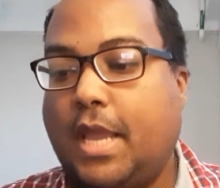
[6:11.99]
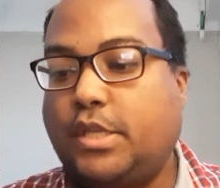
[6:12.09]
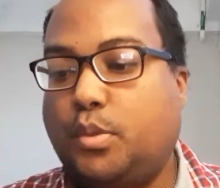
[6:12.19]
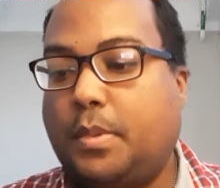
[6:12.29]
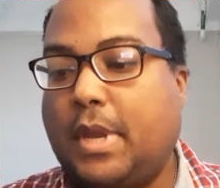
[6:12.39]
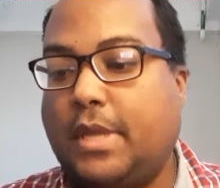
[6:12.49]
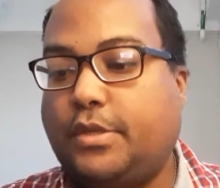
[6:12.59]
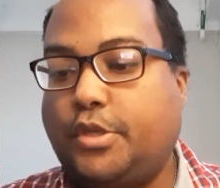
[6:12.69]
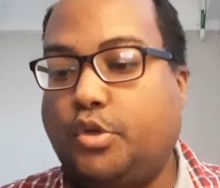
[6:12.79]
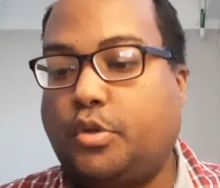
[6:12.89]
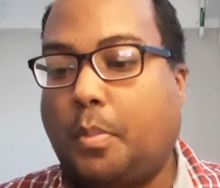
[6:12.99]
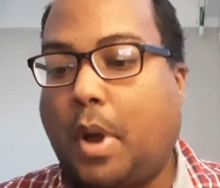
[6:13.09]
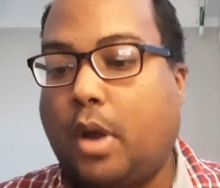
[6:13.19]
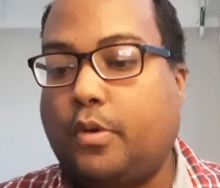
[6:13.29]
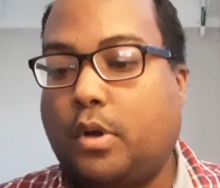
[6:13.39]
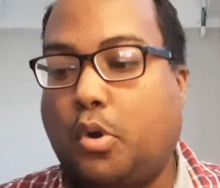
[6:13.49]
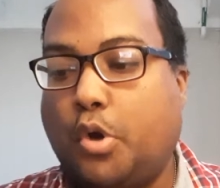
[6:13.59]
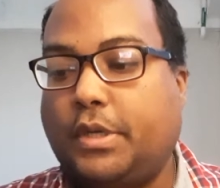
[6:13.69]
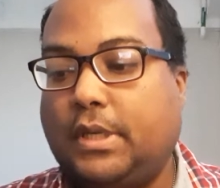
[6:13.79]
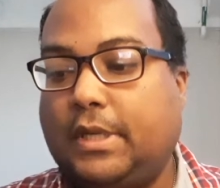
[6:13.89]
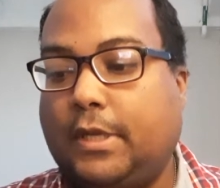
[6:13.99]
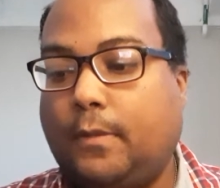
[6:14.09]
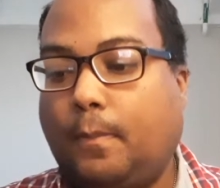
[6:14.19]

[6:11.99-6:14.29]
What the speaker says: and you begin to use the power accordingly.